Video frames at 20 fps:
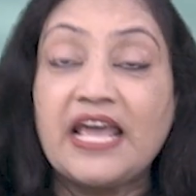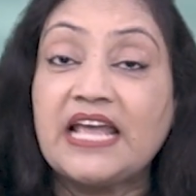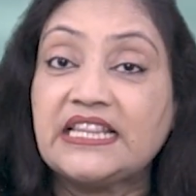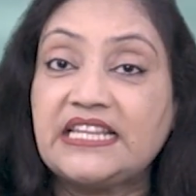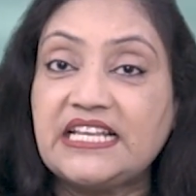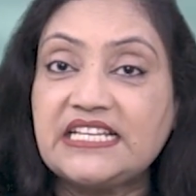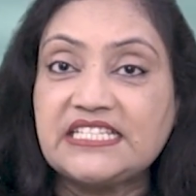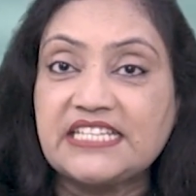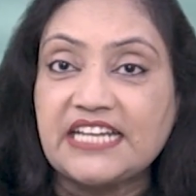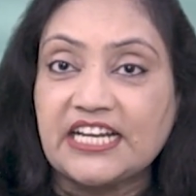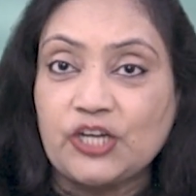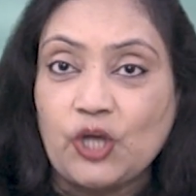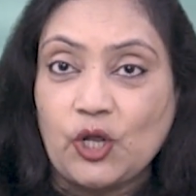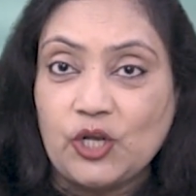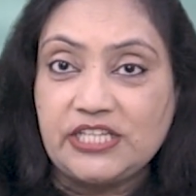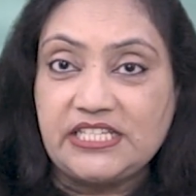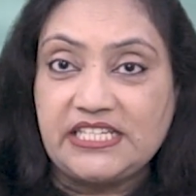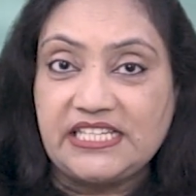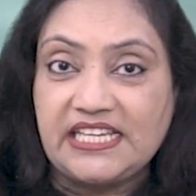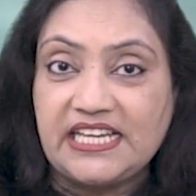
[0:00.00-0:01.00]
This
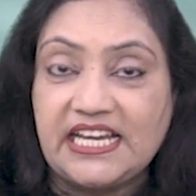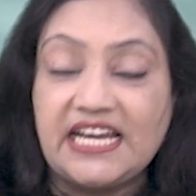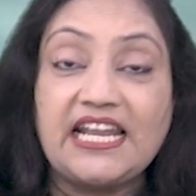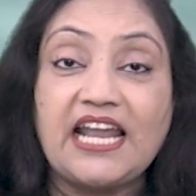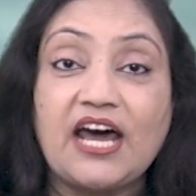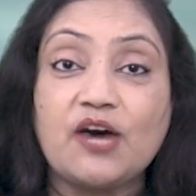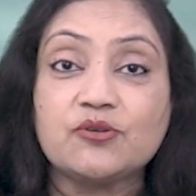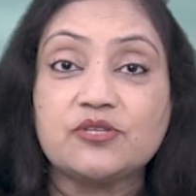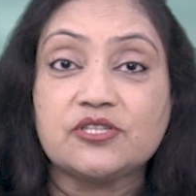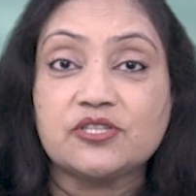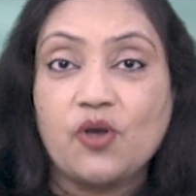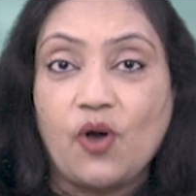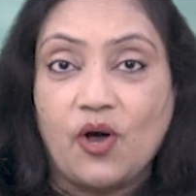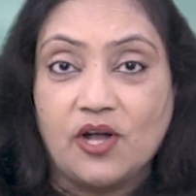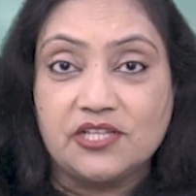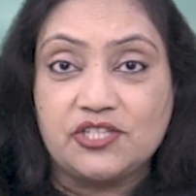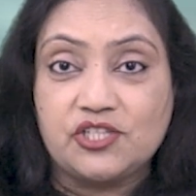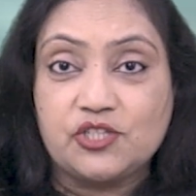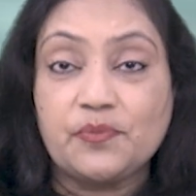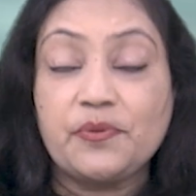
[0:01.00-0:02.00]
technology allows
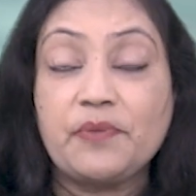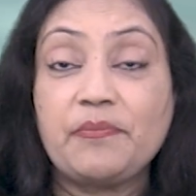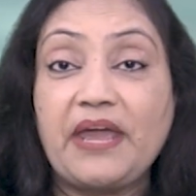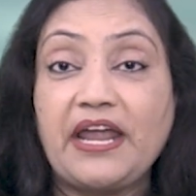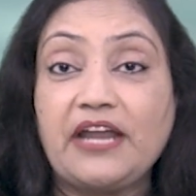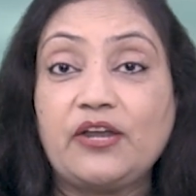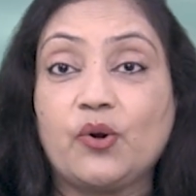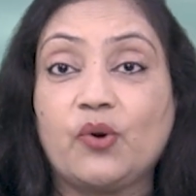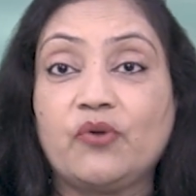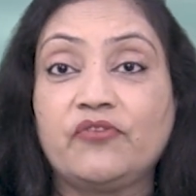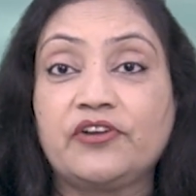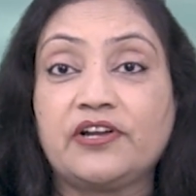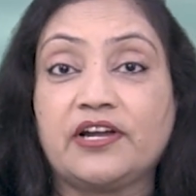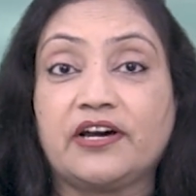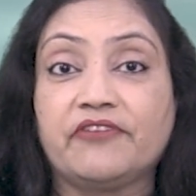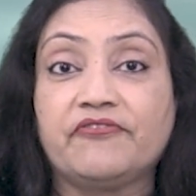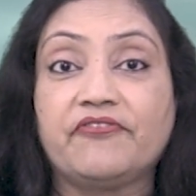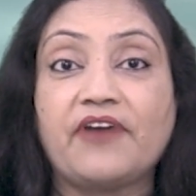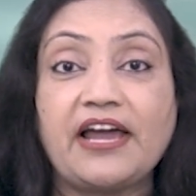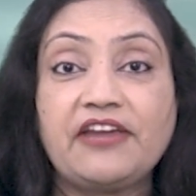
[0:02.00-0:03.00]
calls to be made over
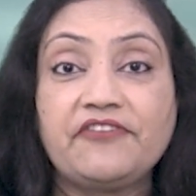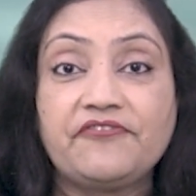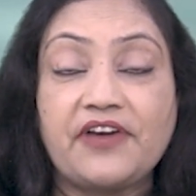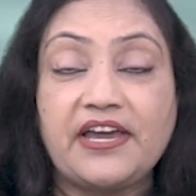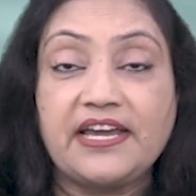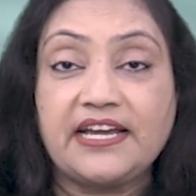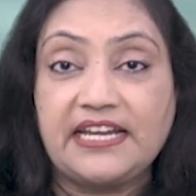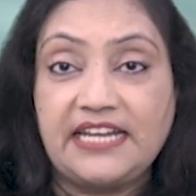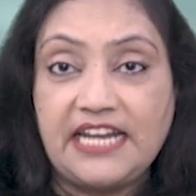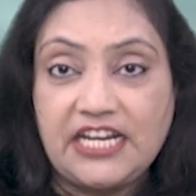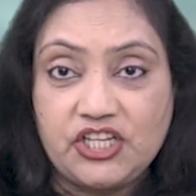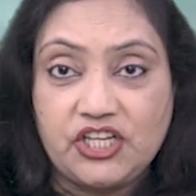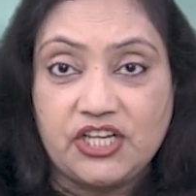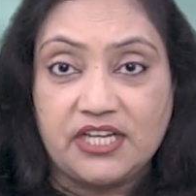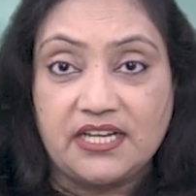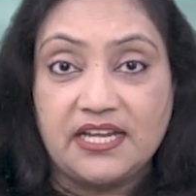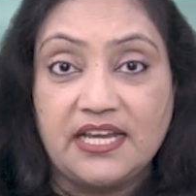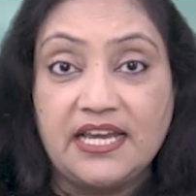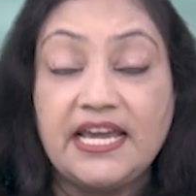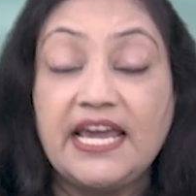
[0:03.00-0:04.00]
a Wi-Fi
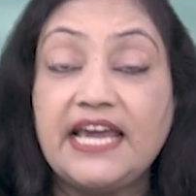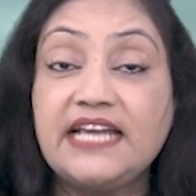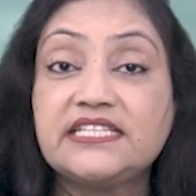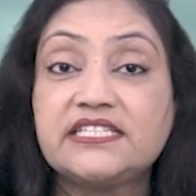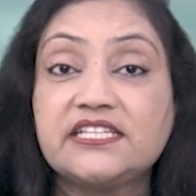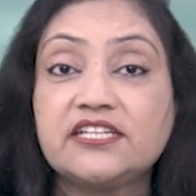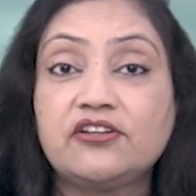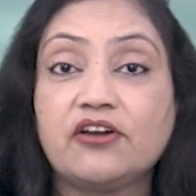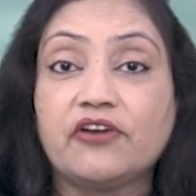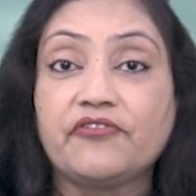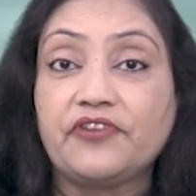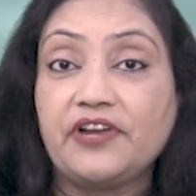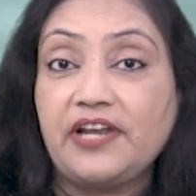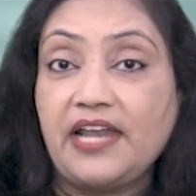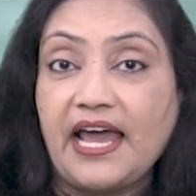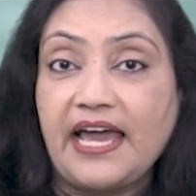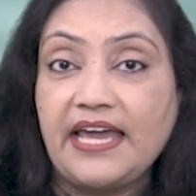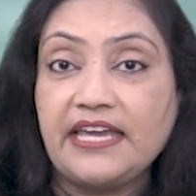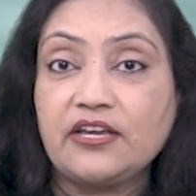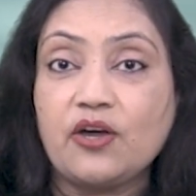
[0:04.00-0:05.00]
connection instead of
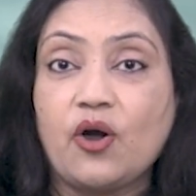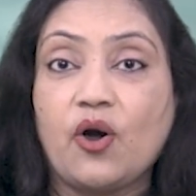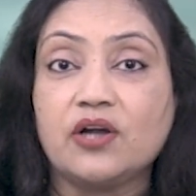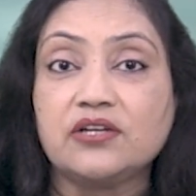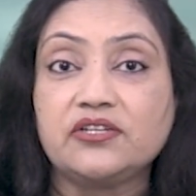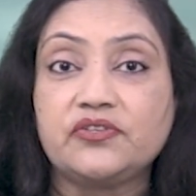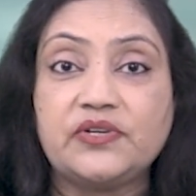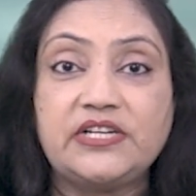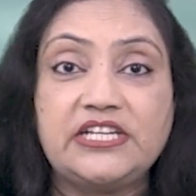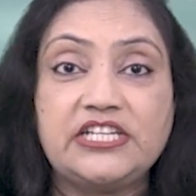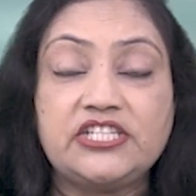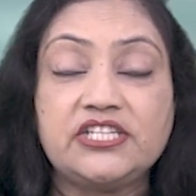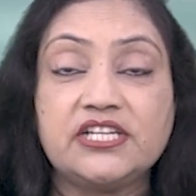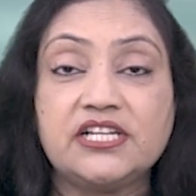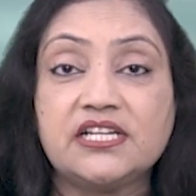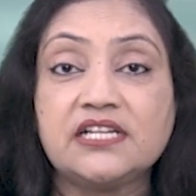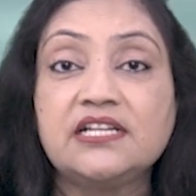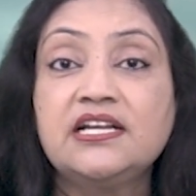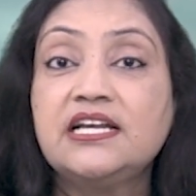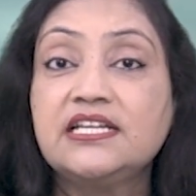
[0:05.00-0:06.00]
relying on
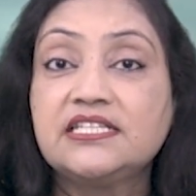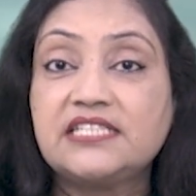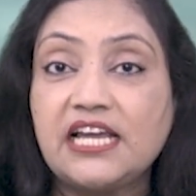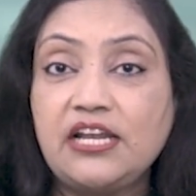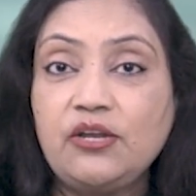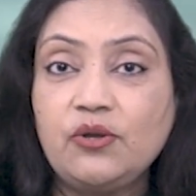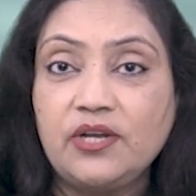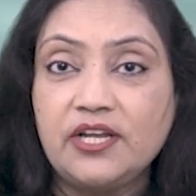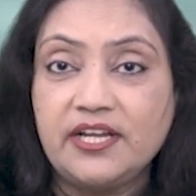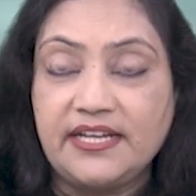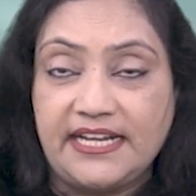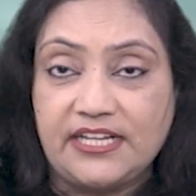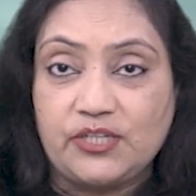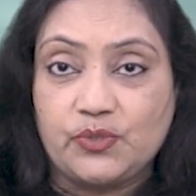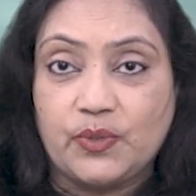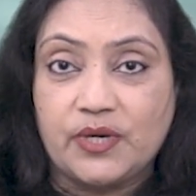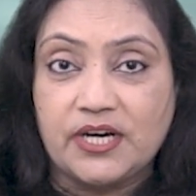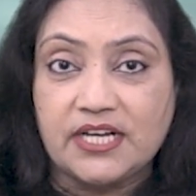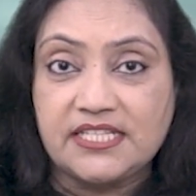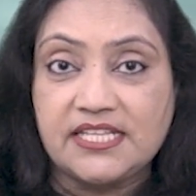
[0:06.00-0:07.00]
traditional cellular
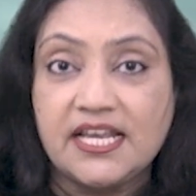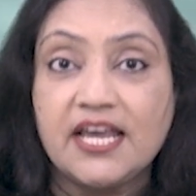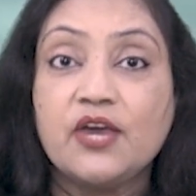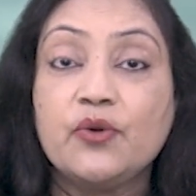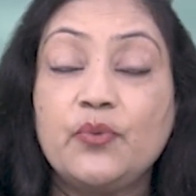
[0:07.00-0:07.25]
networks,